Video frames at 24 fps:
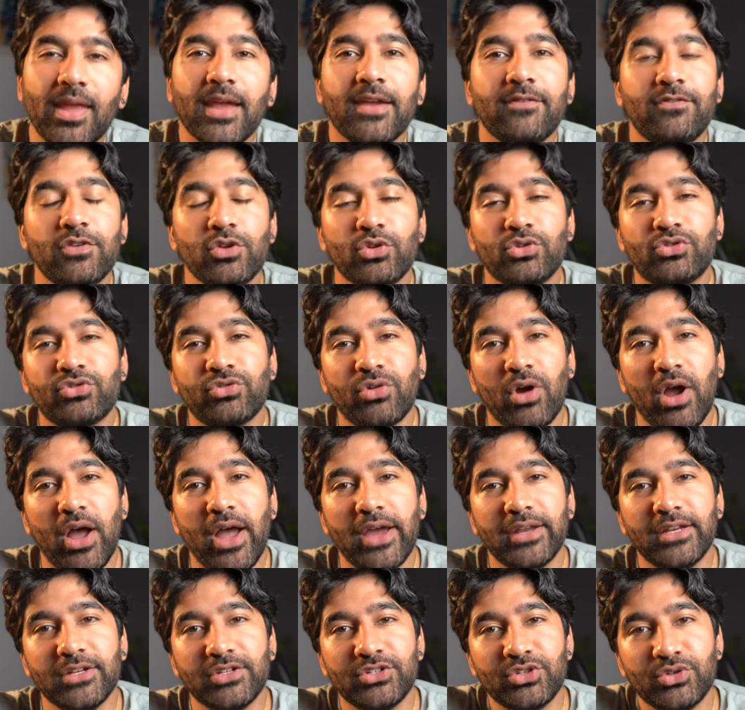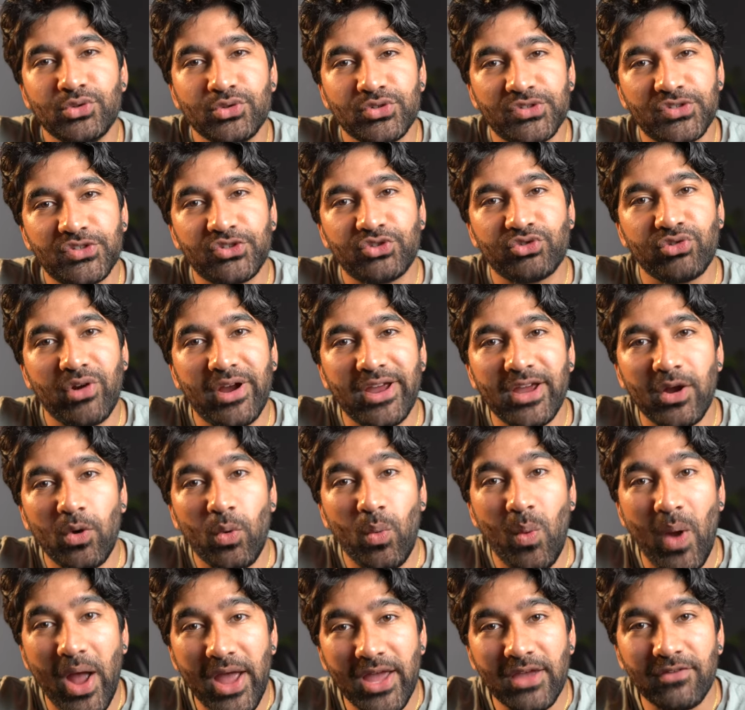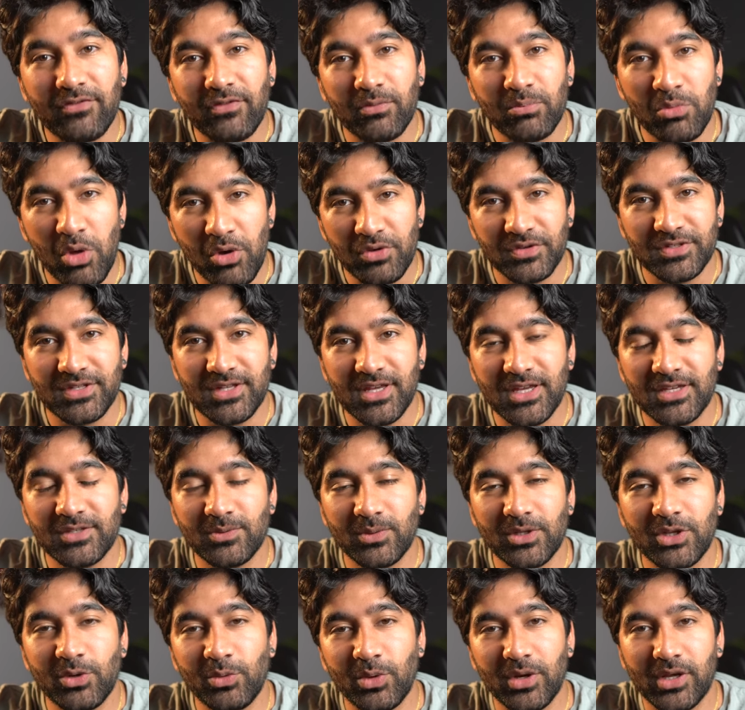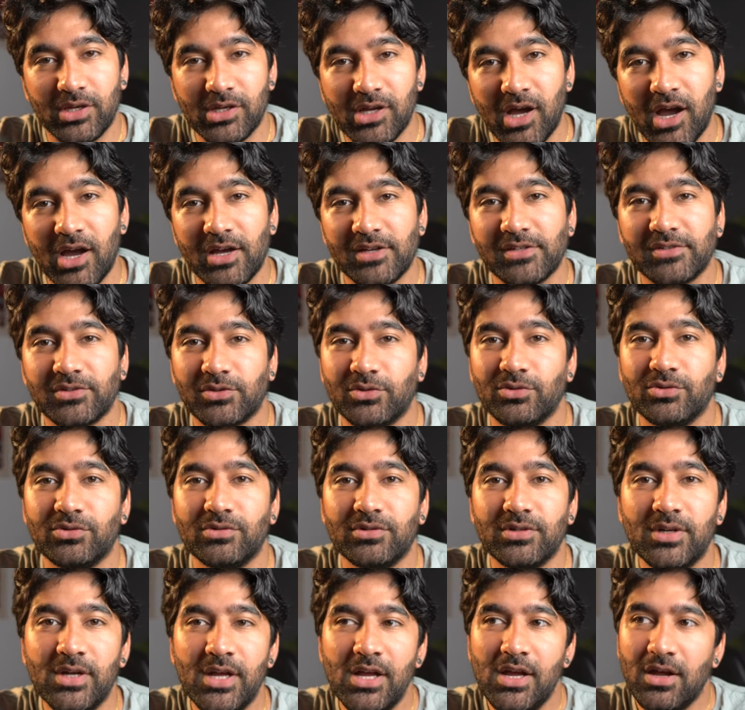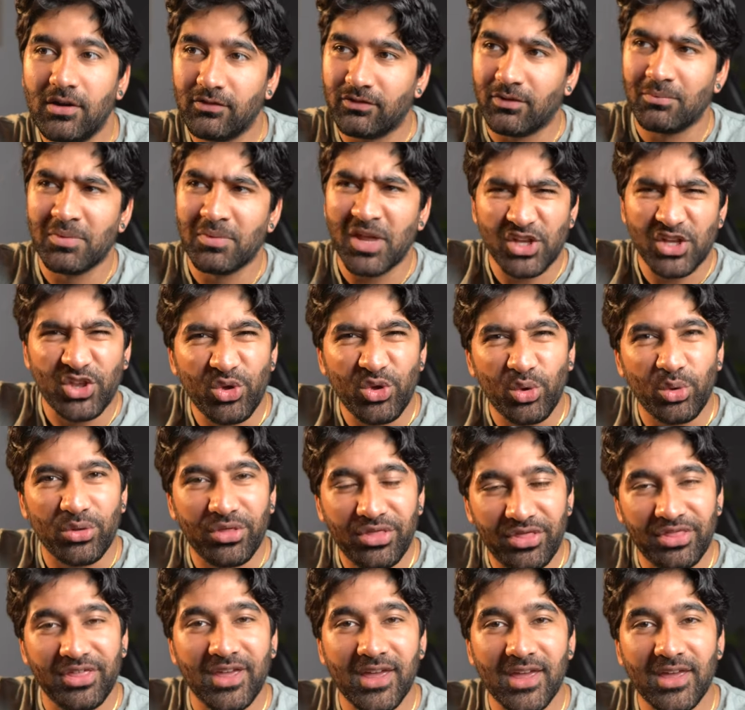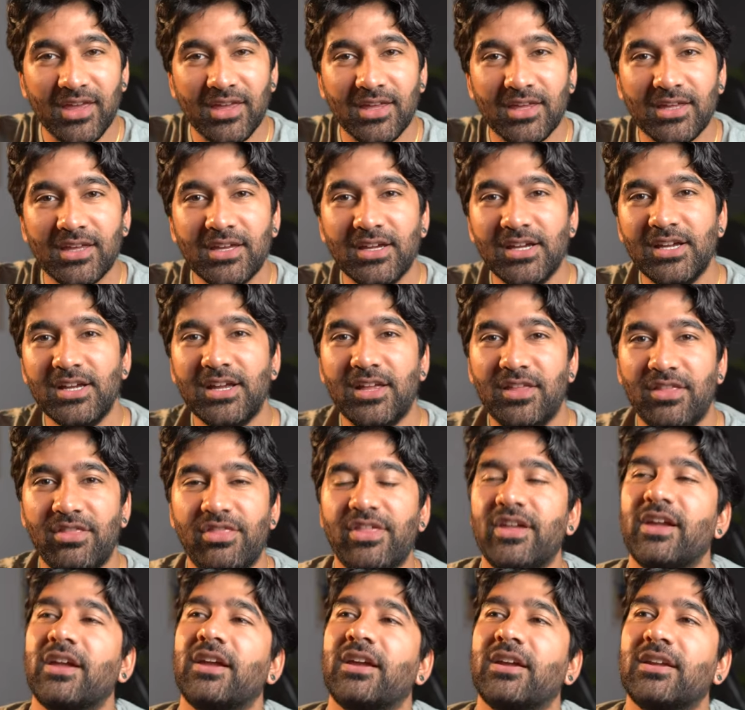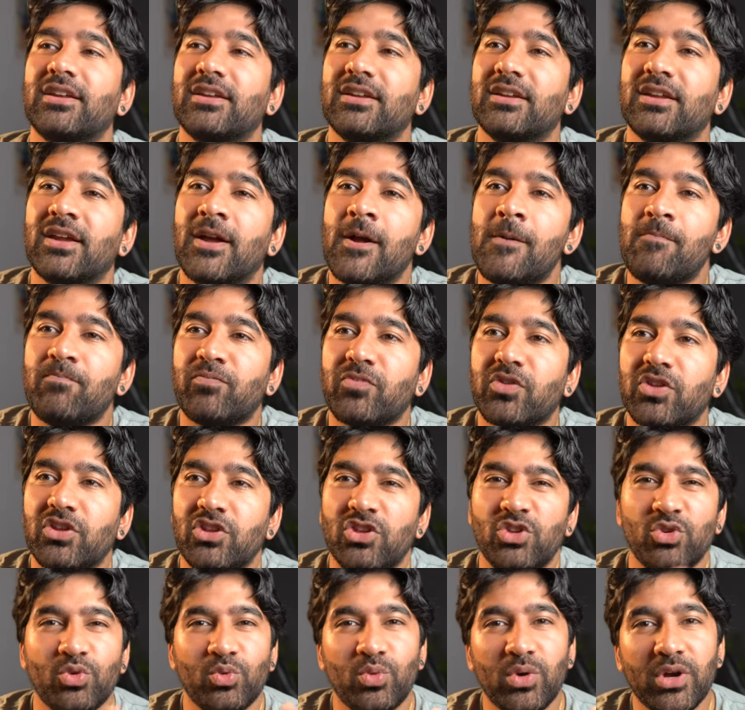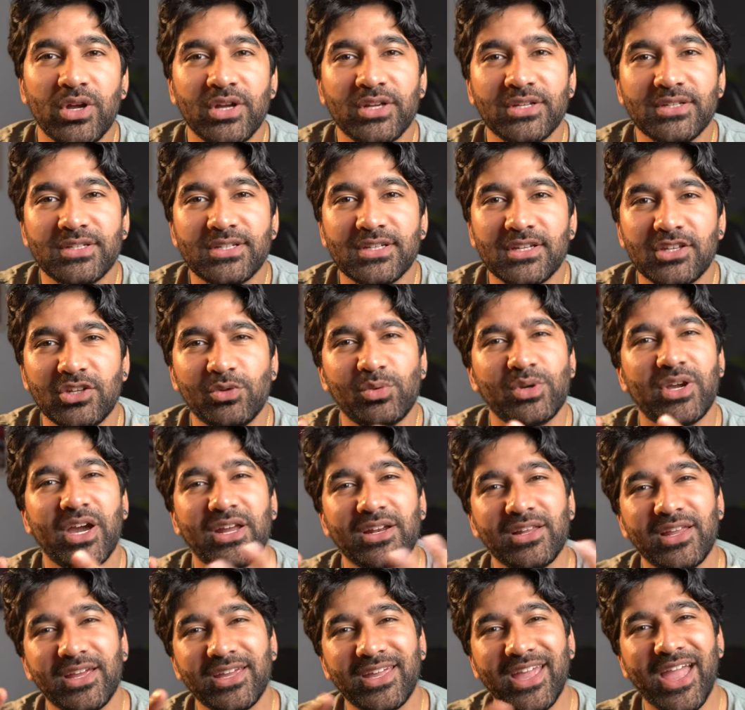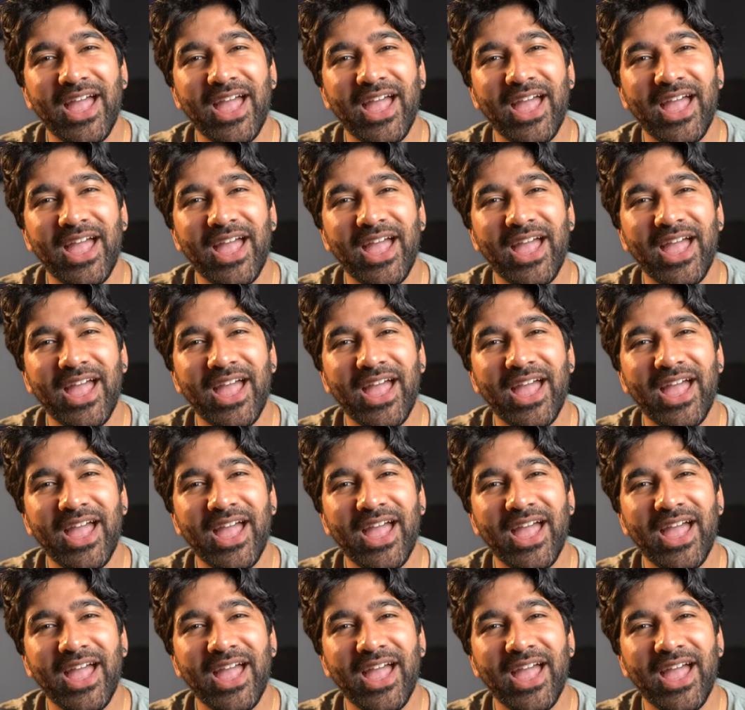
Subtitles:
if you tried to stray away from those things when you were in high school, from like your thing, then you were kind of